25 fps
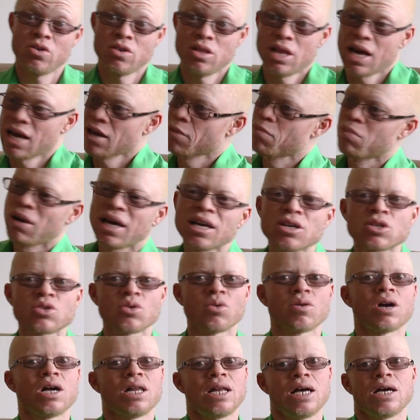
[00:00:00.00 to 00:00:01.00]
Like playing
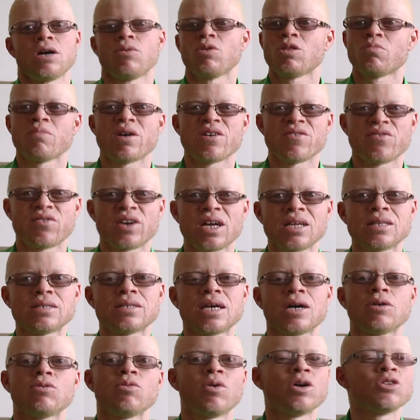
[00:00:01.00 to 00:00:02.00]
soccer, like with my friends,
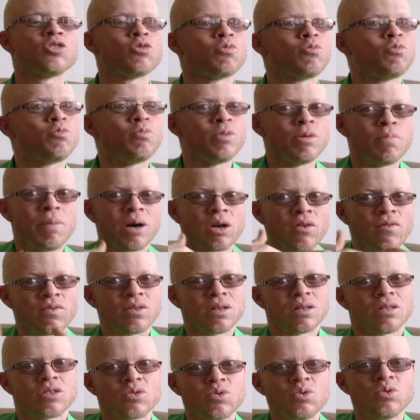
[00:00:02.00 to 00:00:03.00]
I want to be part of
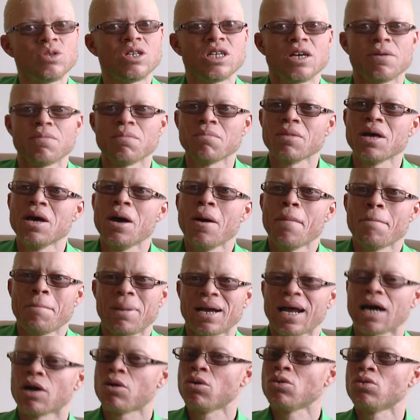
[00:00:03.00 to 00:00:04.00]
the school team,
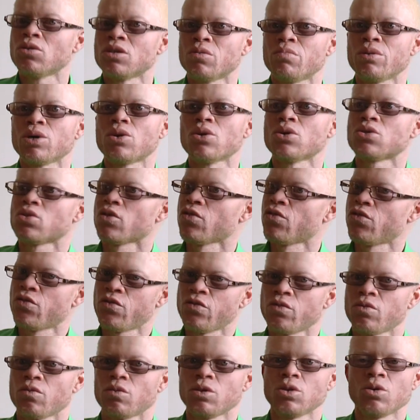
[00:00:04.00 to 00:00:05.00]
but I couldn't because of
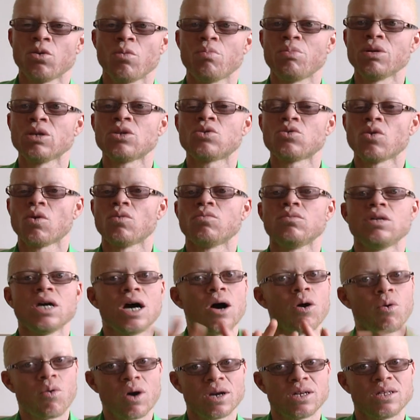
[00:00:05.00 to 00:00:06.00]
being told
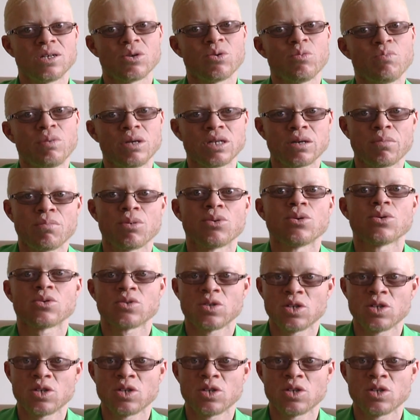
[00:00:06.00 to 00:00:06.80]
I can't kupinda because